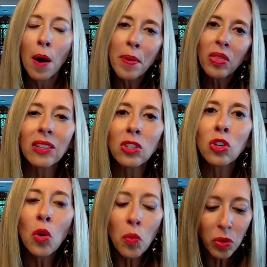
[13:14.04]
But let's
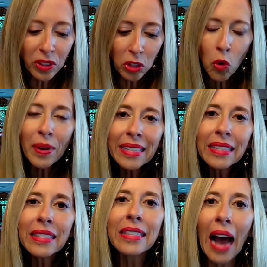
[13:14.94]
go
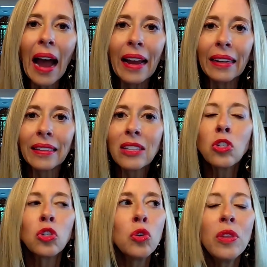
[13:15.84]
inside.
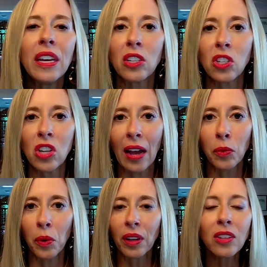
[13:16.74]
Let's do the inner child
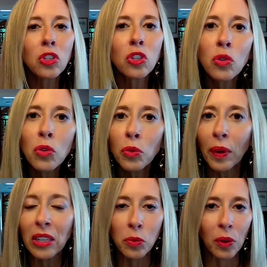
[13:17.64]
work. Let's do the
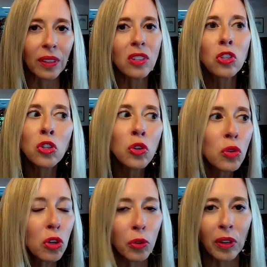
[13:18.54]
rage work. Let's do
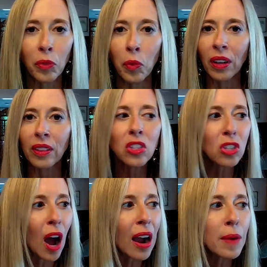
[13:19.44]
the grief work. Let's
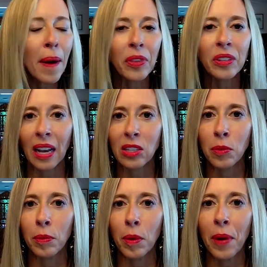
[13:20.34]
talk about the
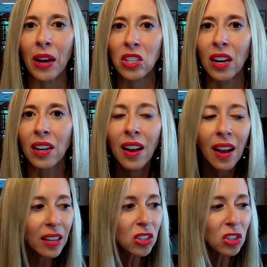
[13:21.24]
sexual repression.
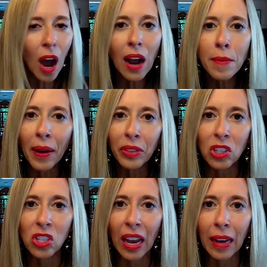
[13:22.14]
Let's talk about the
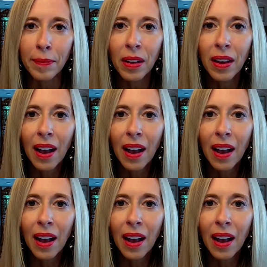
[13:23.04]
shame.